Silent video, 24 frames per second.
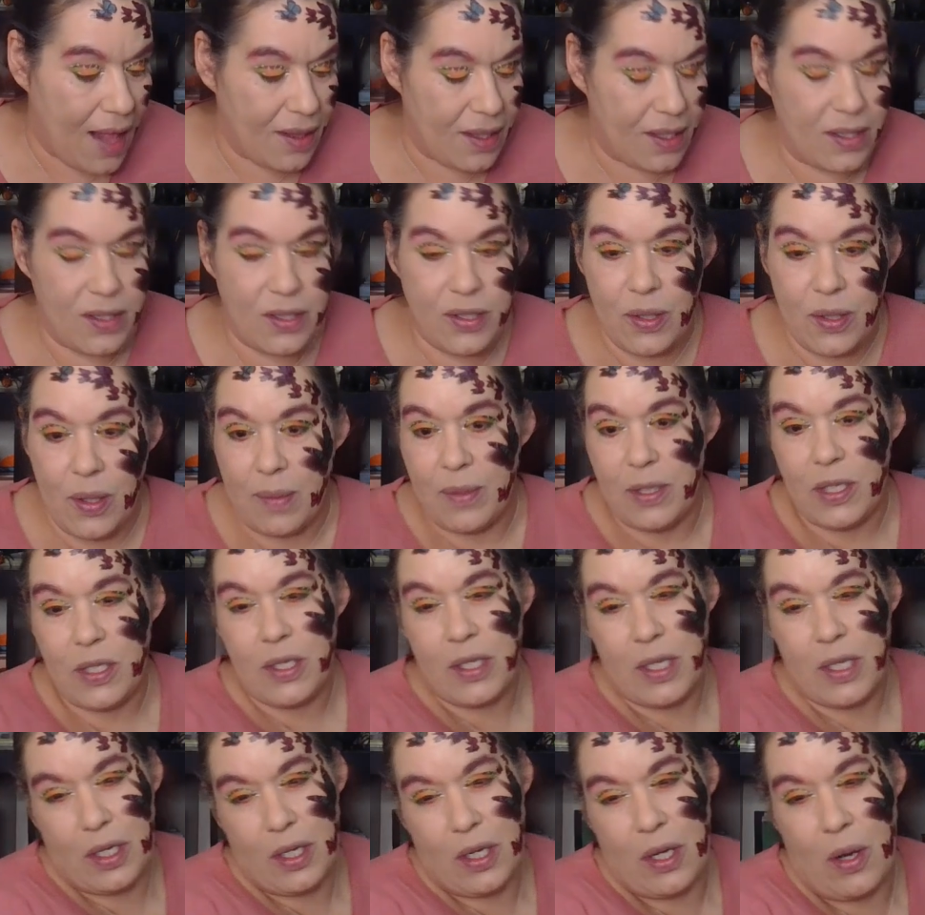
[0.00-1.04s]
So I'm just going to
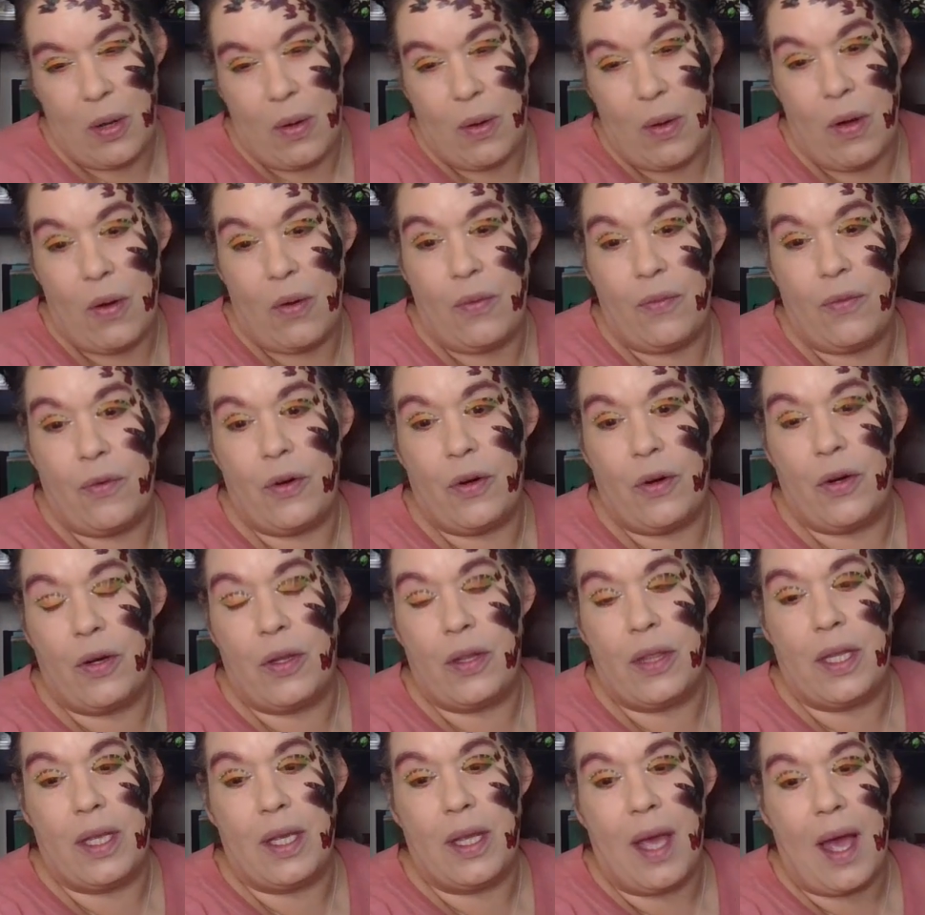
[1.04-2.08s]
go over the
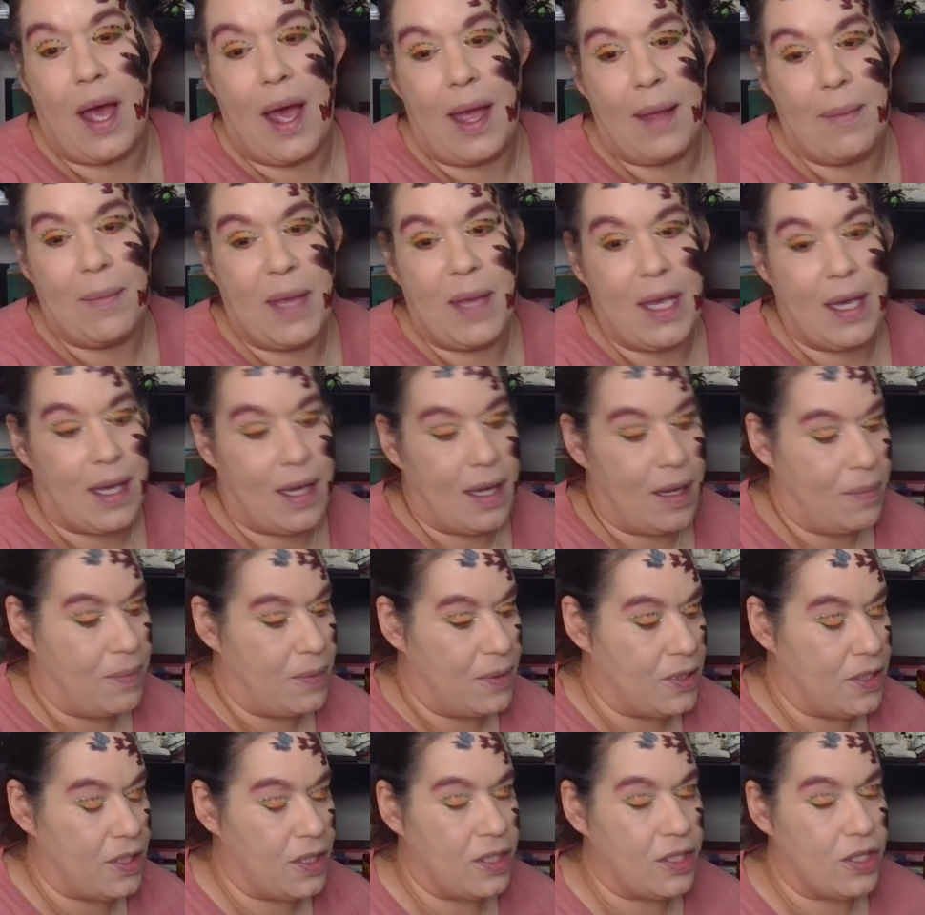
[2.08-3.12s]
eye makeup and
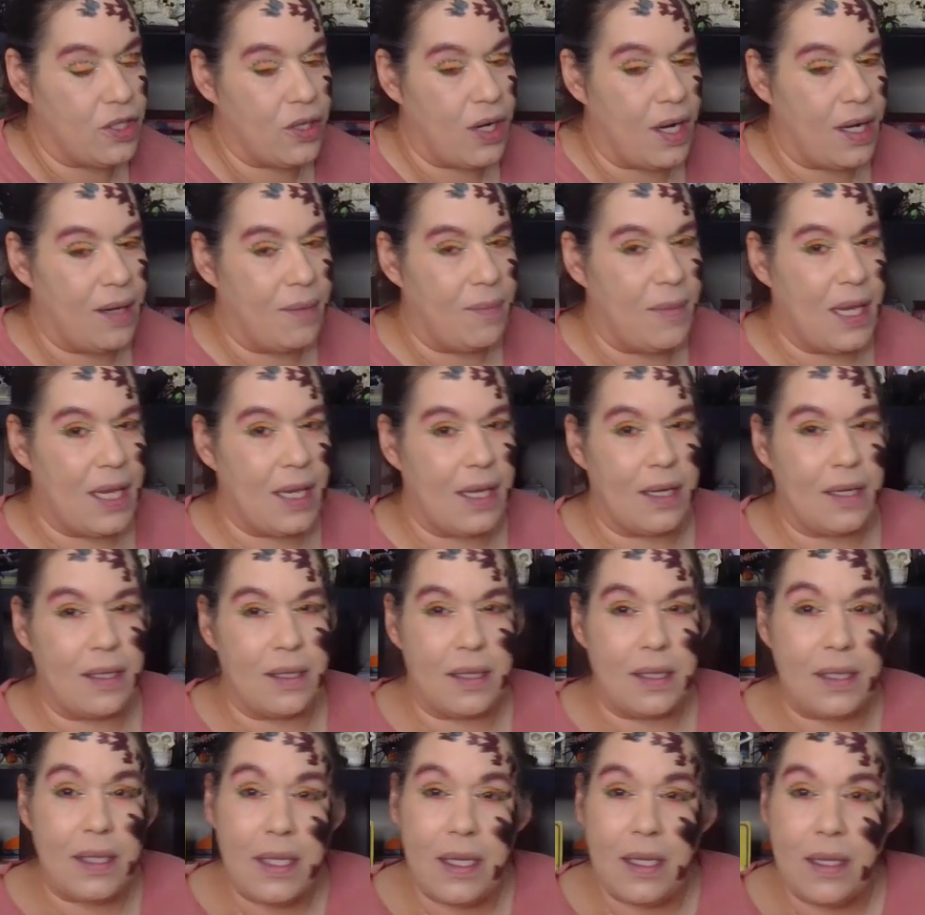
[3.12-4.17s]
just try to make it a
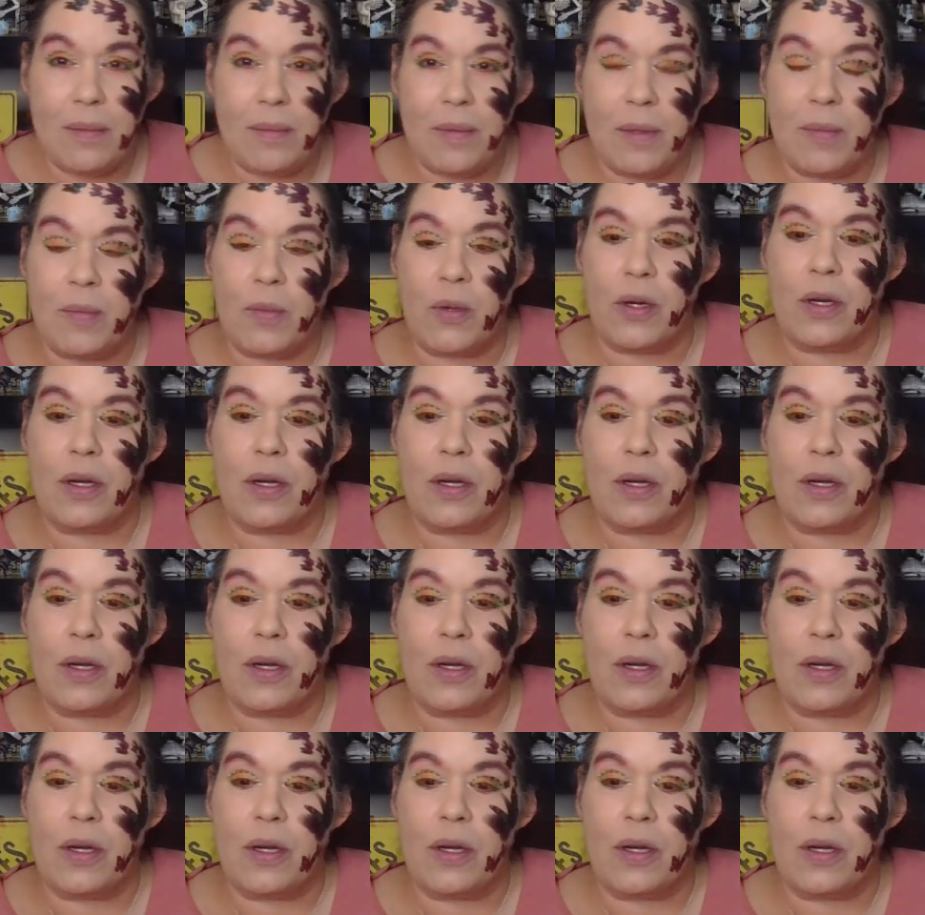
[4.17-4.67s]
little bit more